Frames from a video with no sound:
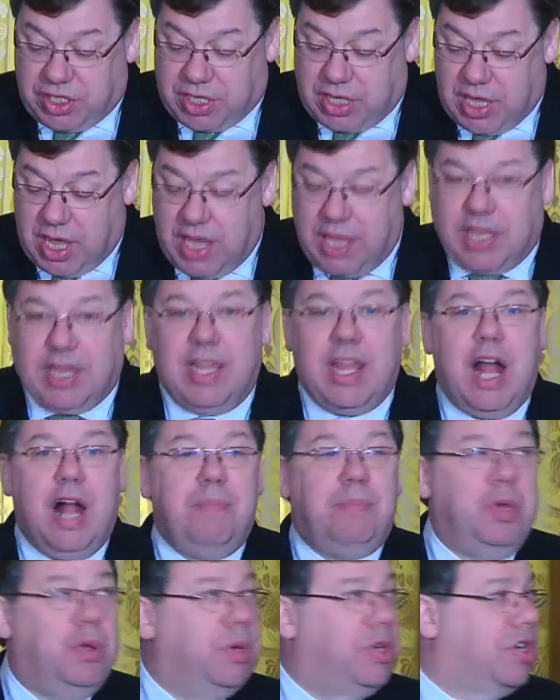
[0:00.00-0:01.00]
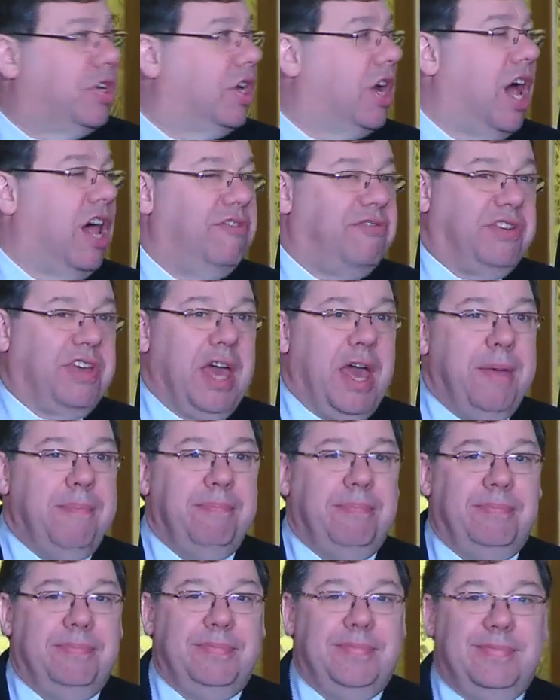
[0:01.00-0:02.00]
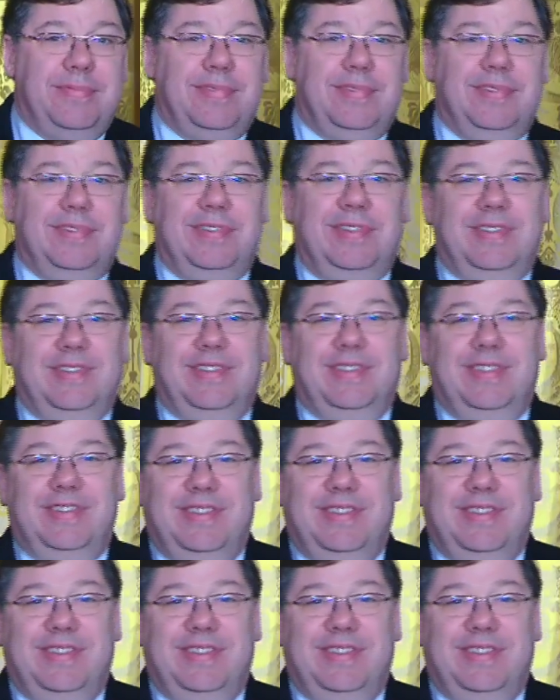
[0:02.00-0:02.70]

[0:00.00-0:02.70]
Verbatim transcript: us tonight, can help you with your golf game. I